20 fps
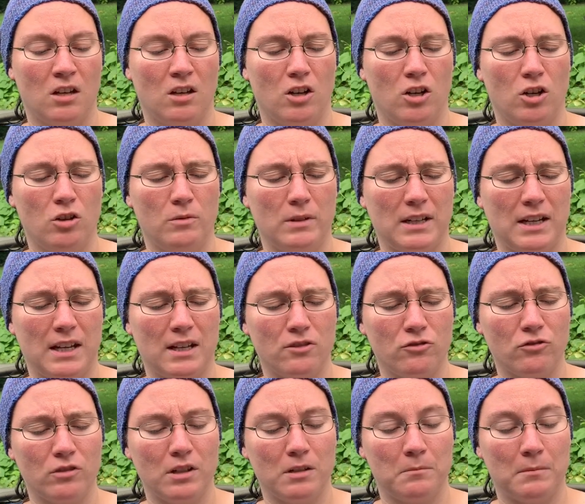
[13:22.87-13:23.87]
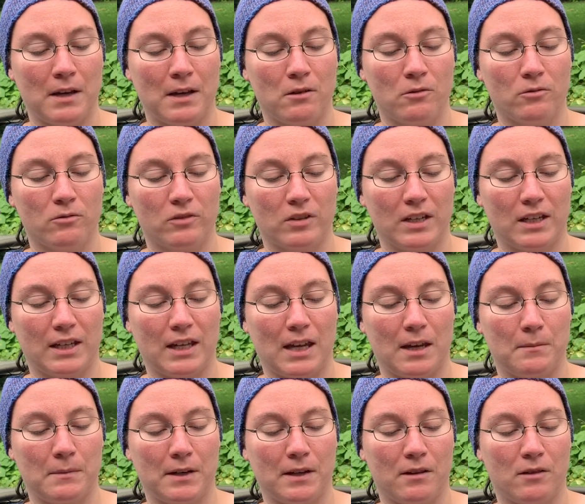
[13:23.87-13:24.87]
Oh, and Andrea Mowry
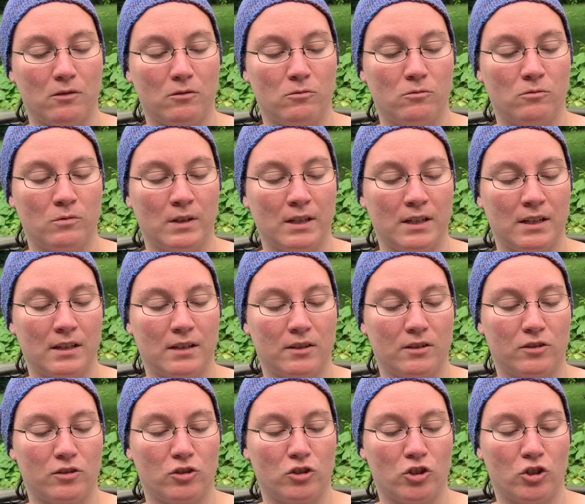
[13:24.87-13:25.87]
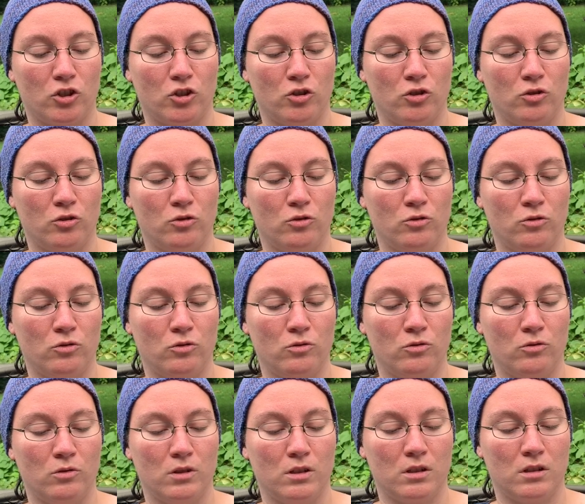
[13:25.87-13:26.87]
came out with
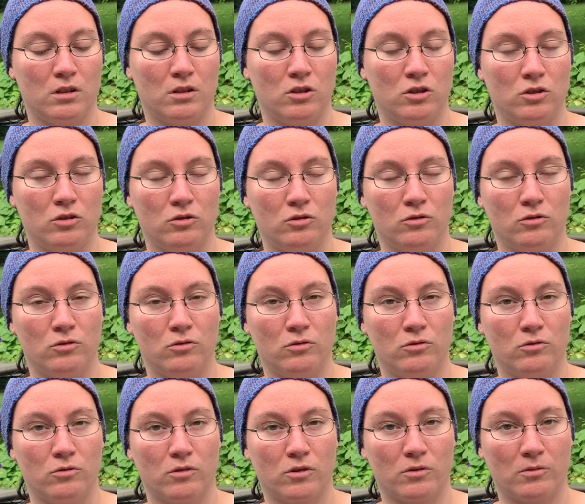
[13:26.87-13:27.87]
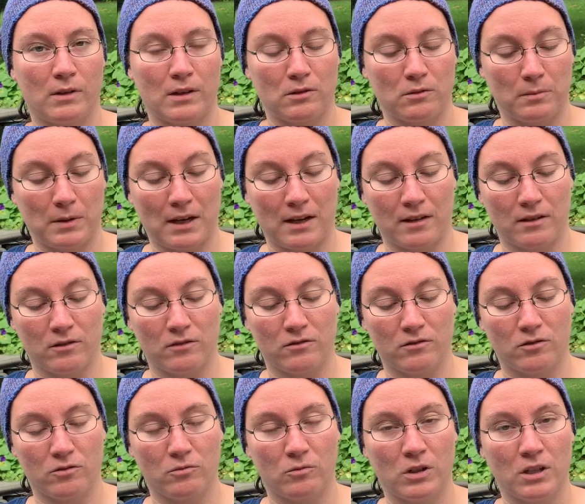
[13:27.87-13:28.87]
2 new sweater
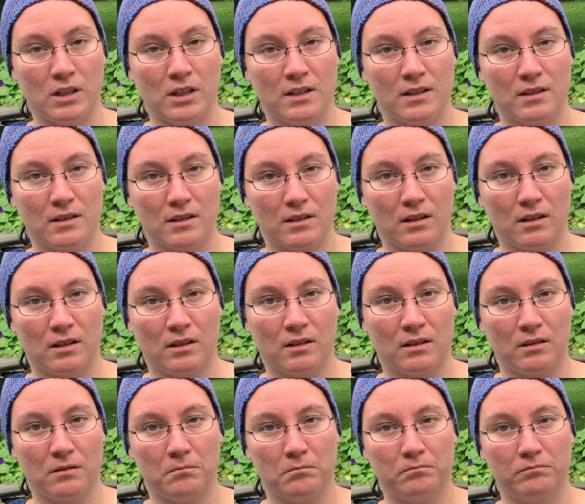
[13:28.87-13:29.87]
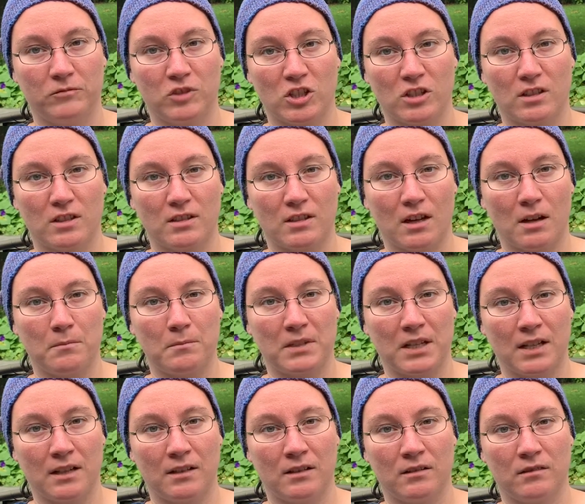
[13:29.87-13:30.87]
patterns. One is just a
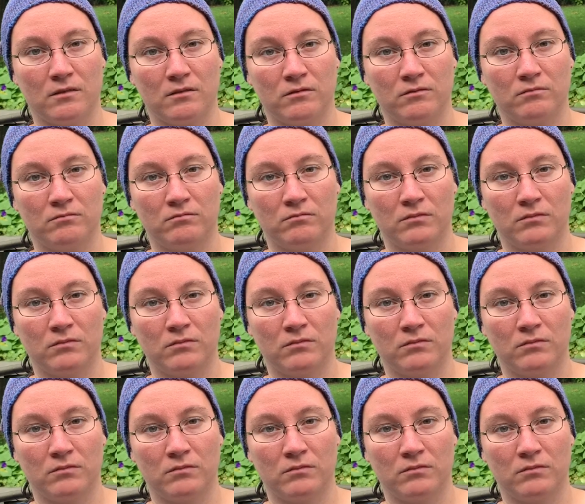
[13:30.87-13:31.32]
top-down